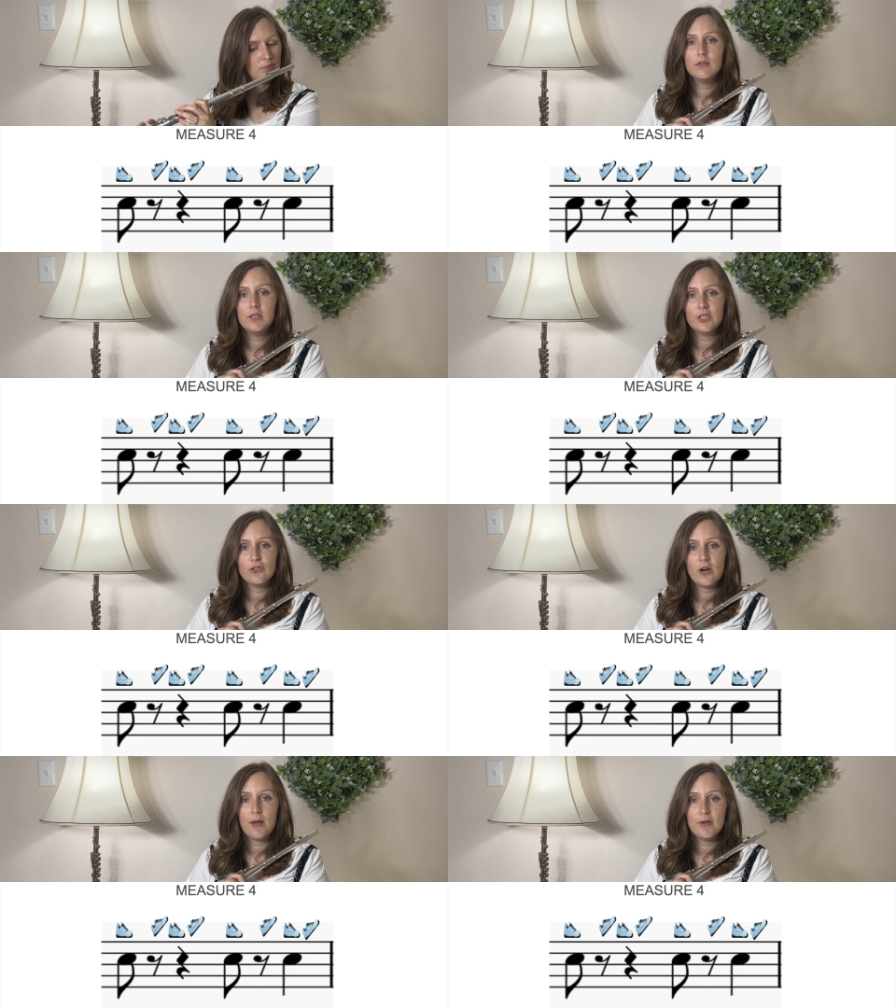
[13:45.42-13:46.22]
Let's
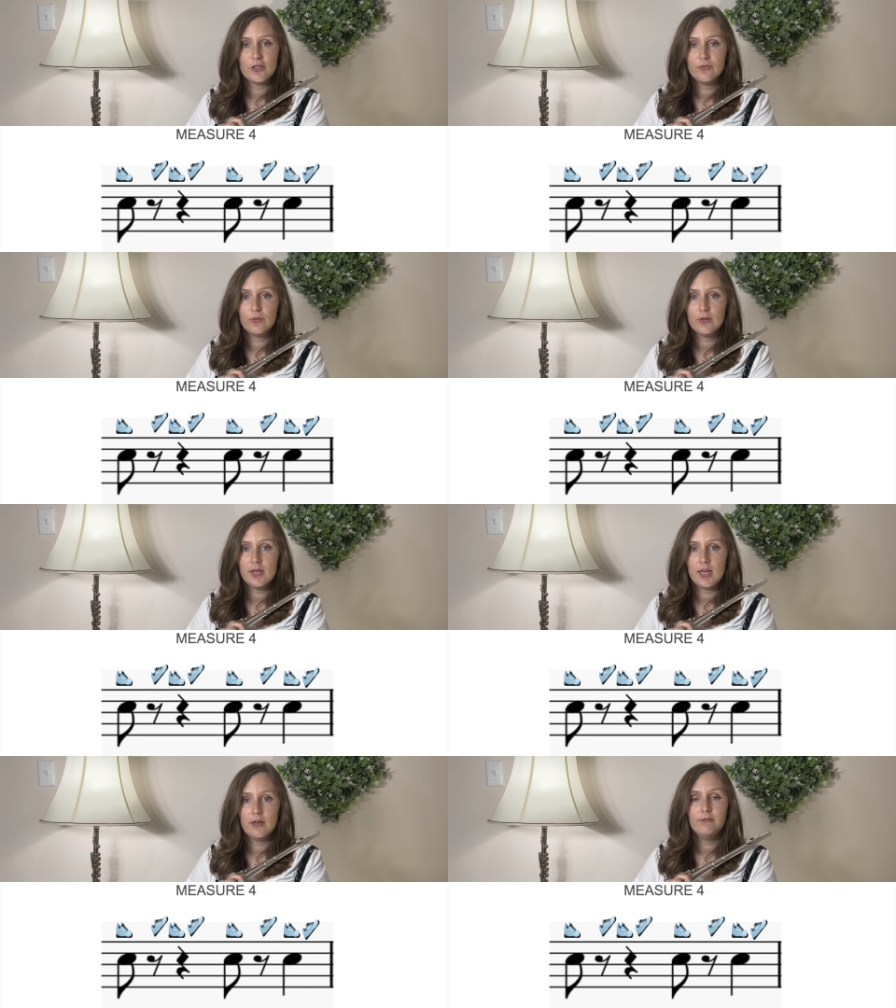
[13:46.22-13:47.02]
try measure 4
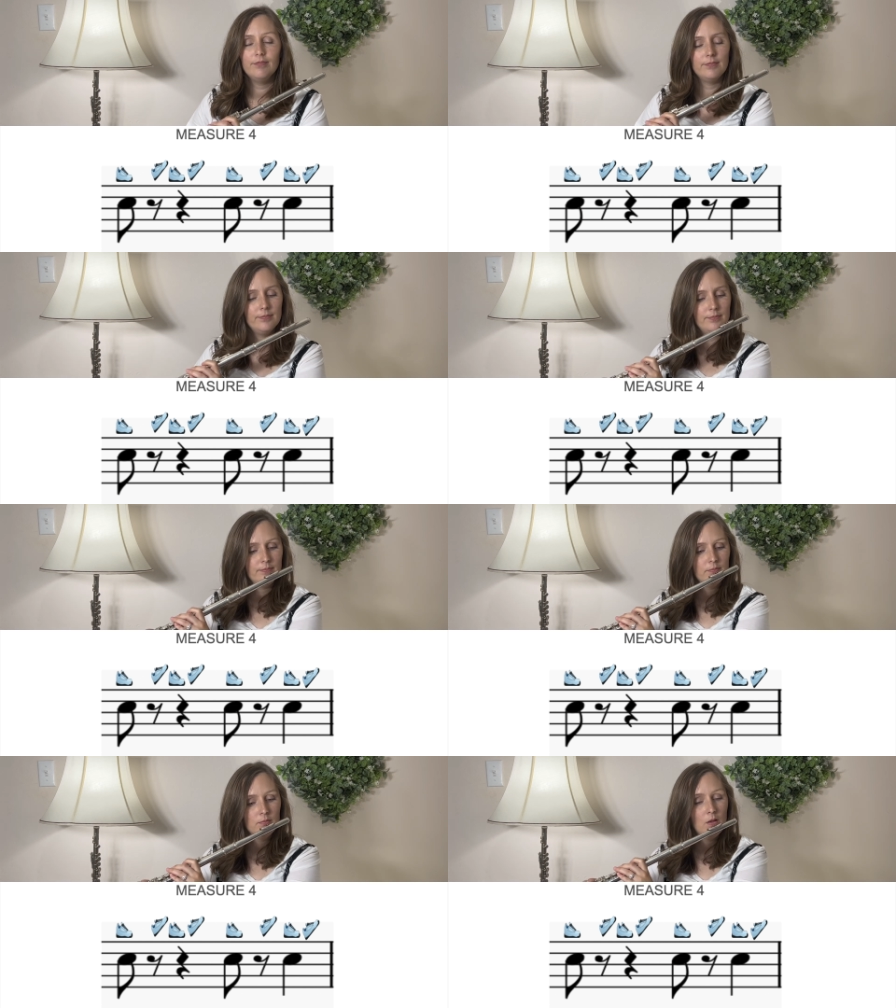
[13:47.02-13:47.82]
again.
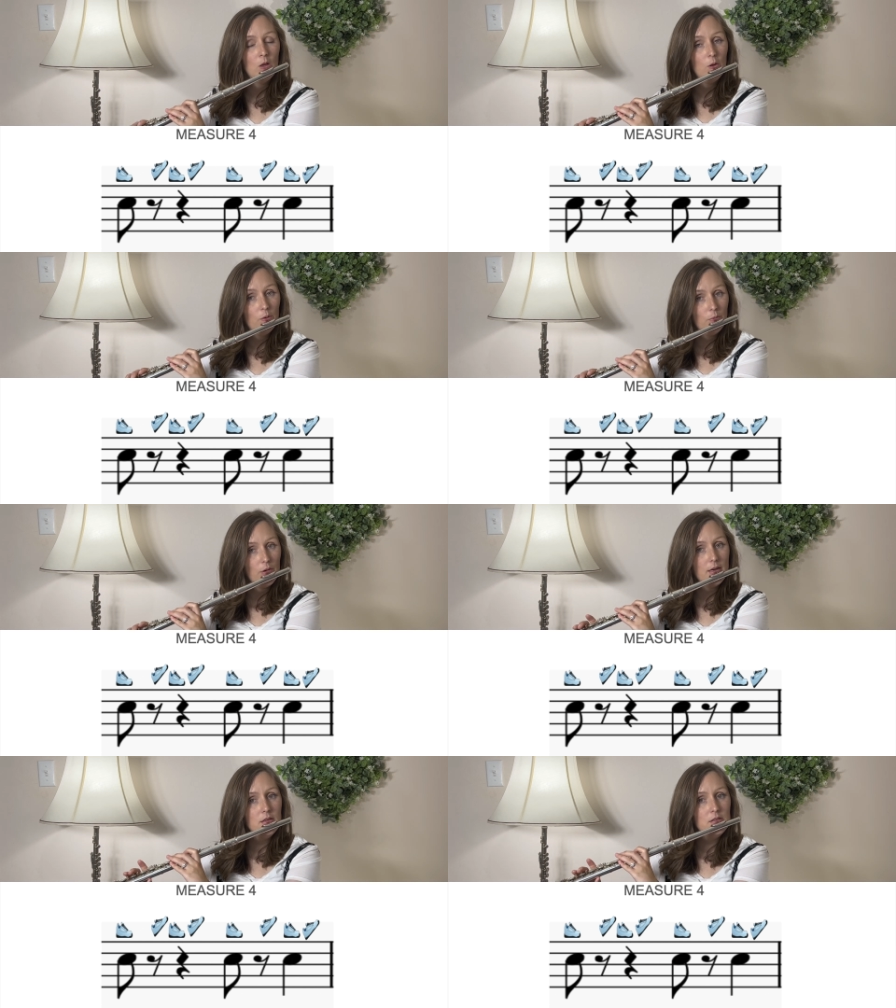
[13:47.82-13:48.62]

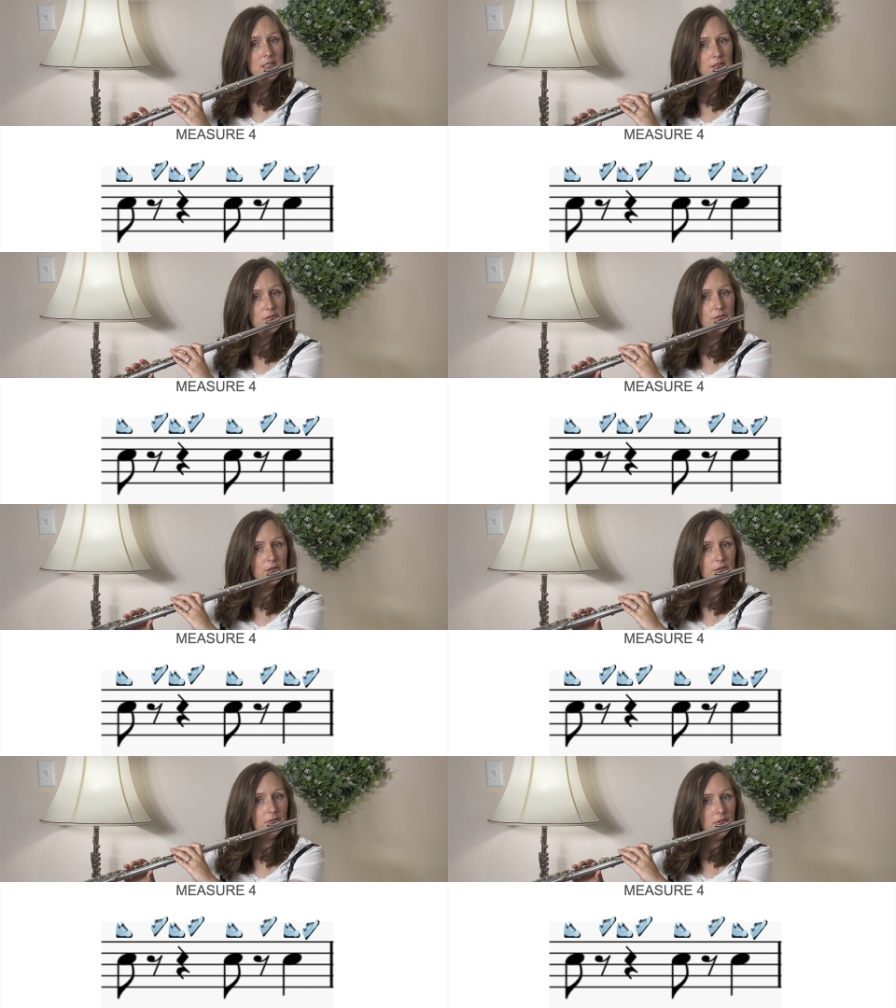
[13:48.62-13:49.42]
1,
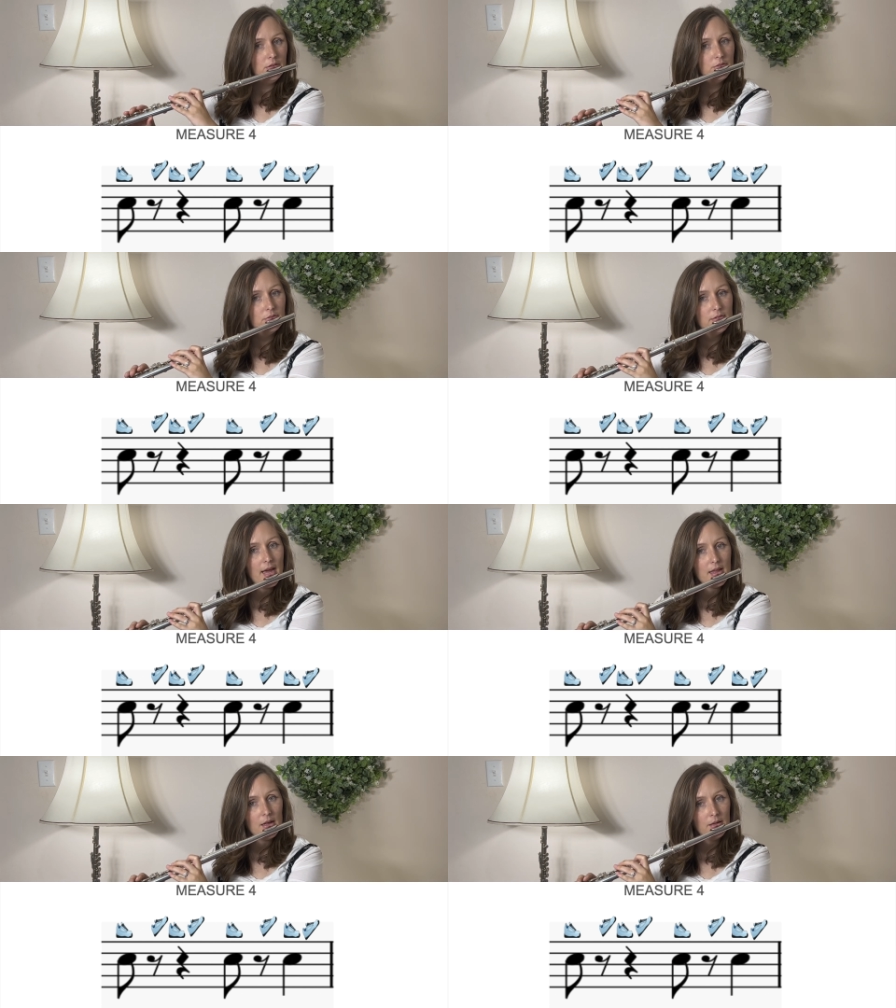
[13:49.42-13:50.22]
2,
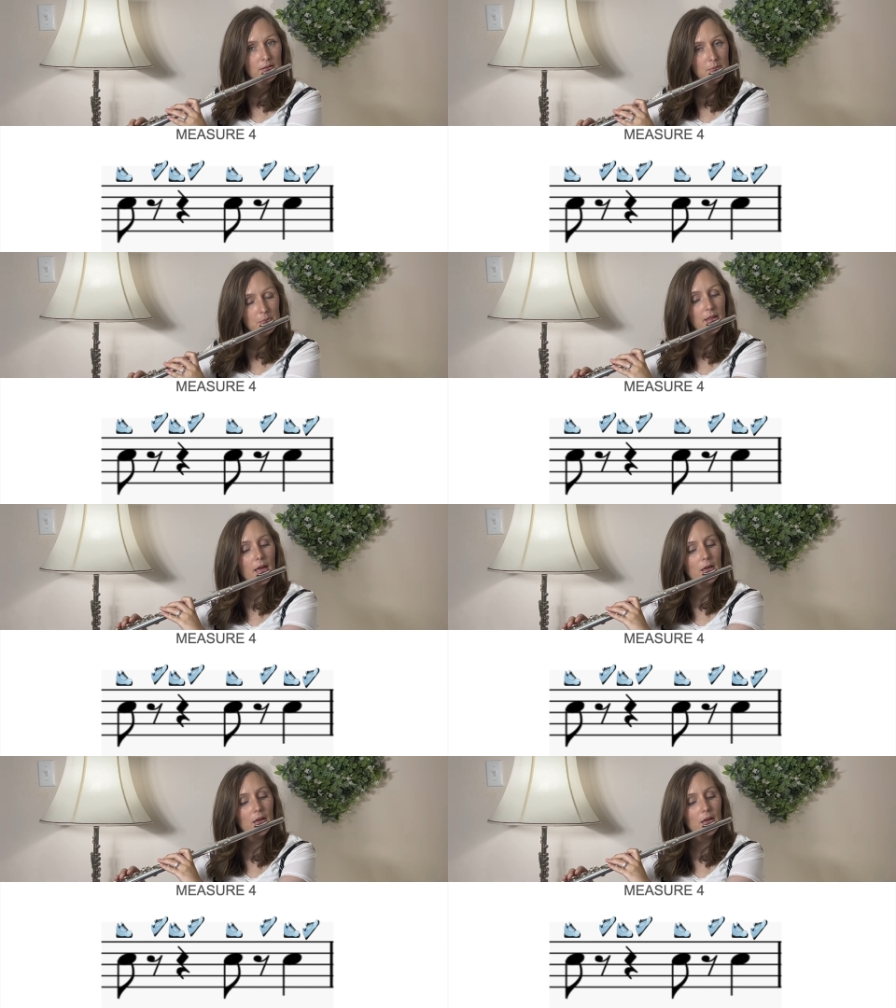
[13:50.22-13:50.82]
ready, play.